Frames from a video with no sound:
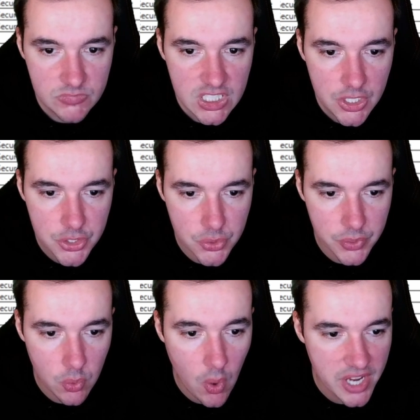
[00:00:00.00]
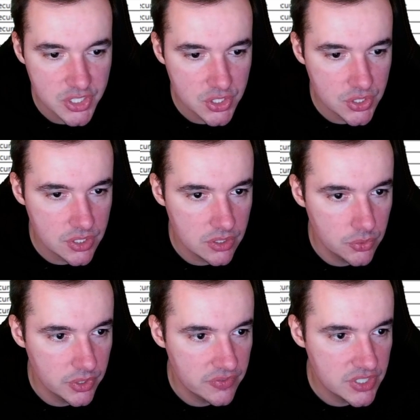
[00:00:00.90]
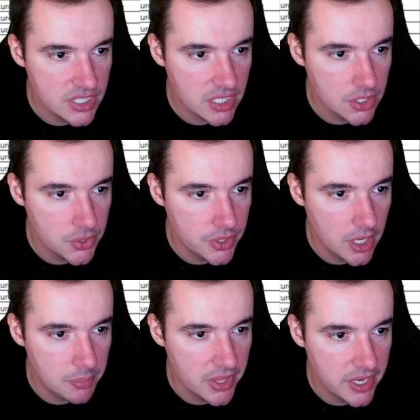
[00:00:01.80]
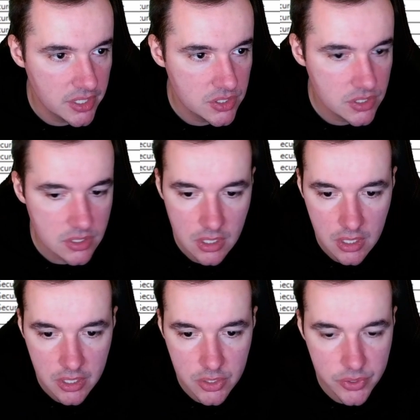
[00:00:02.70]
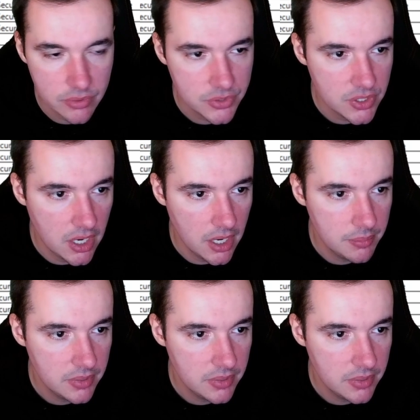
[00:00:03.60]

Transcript: requests, you would have seen here updates in real time